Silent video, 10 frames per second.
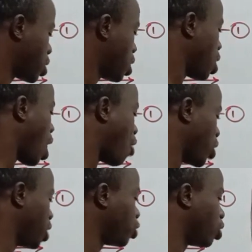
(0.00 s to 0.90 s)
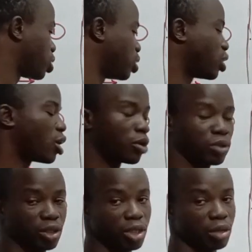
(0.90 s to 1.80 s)
and we already gotten the
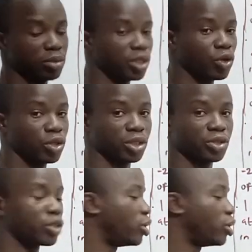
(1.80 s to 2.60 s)
concentration